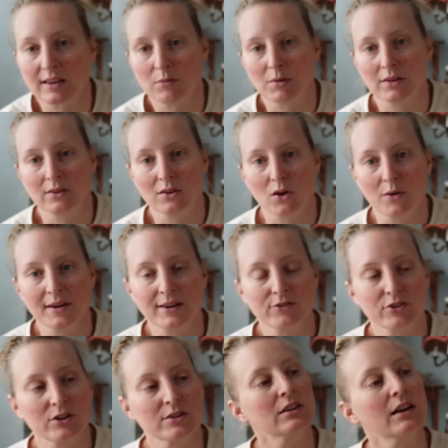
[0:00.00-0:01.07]
I've been sewing
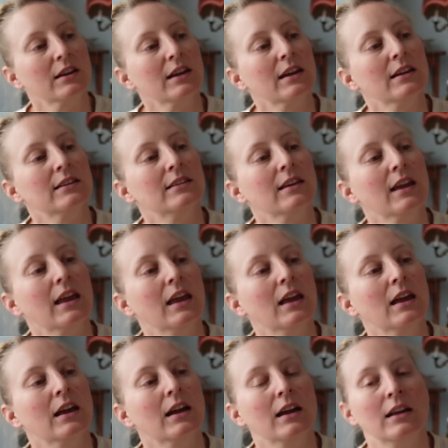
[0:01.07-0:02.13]
for decades
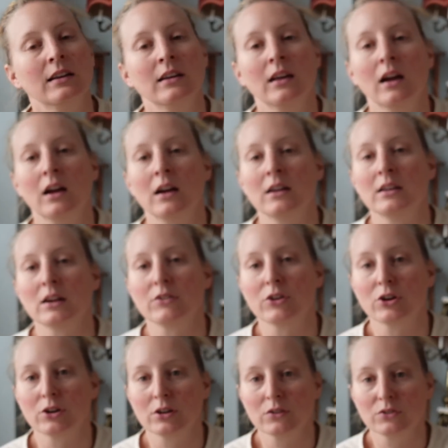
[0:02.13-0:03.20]
and never
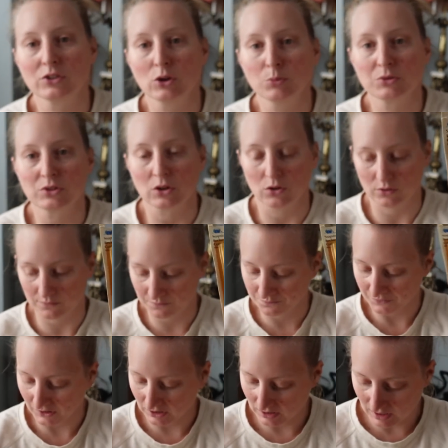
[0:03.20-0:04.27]
heard of soapstone.
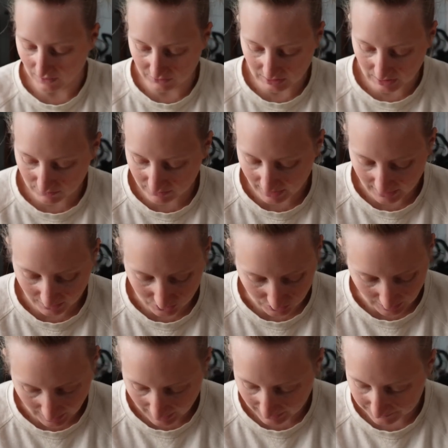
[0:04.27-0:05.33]
Gonna have to give that a
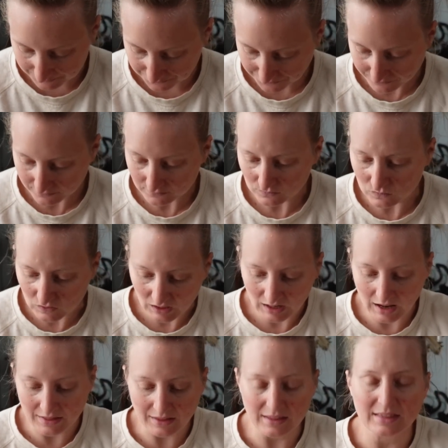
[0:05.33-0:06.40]
try.
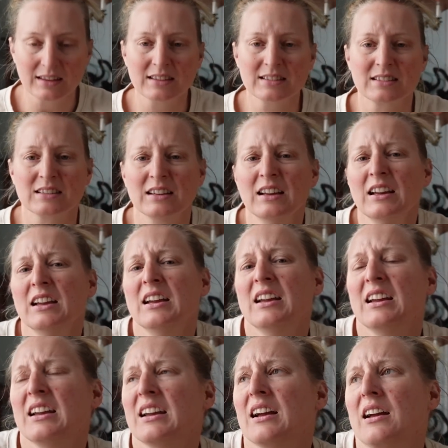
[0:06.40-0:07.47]
And then this
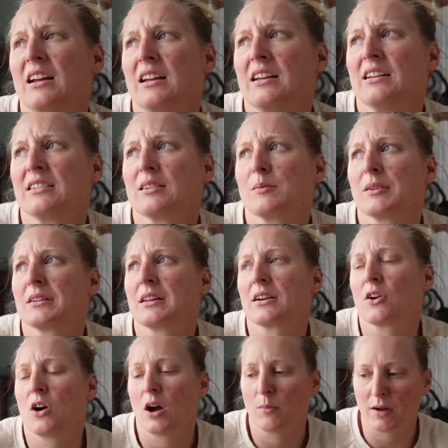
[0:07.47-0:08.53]
is something that
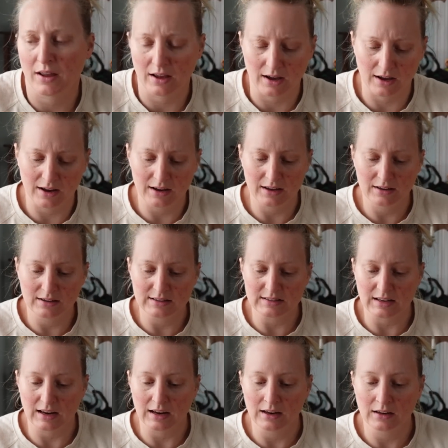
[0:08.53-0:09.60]
caught my eye. It is
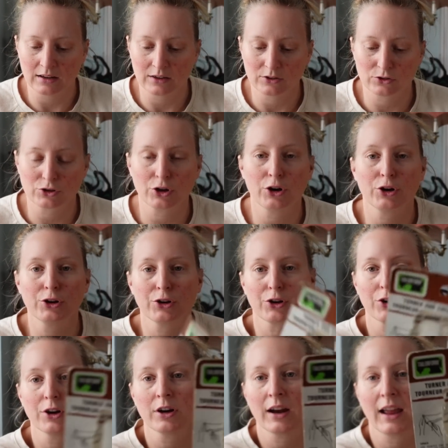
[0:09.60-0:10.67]
a
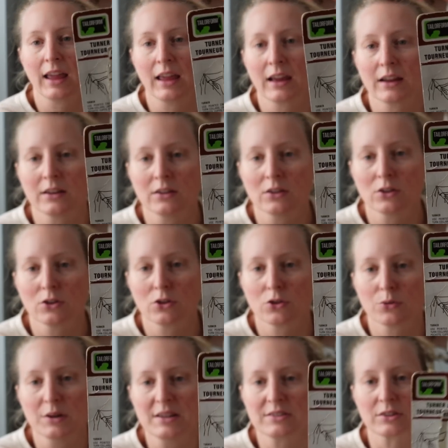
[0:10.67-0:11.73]
turner and
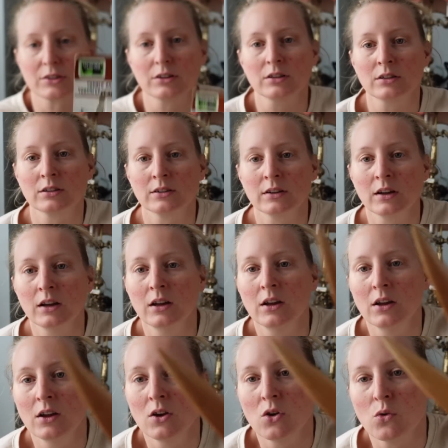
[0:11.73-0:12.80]
creaser,
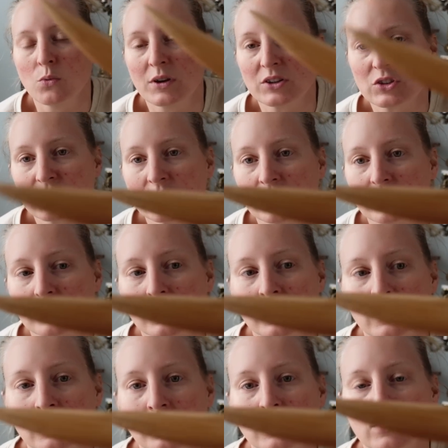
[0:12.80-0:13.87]
which
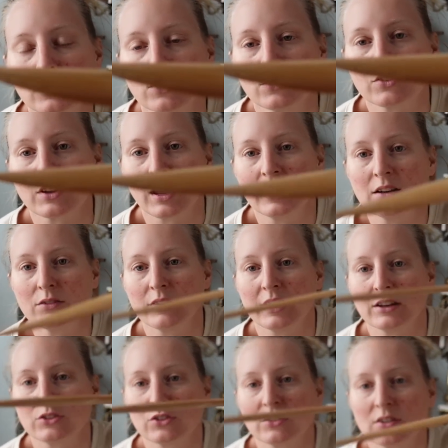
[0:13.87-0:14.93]
looks kind of
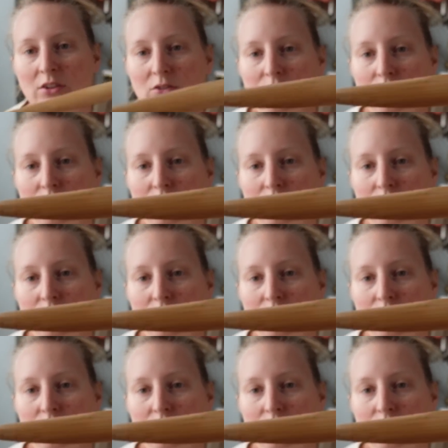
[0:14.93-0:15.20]
like just a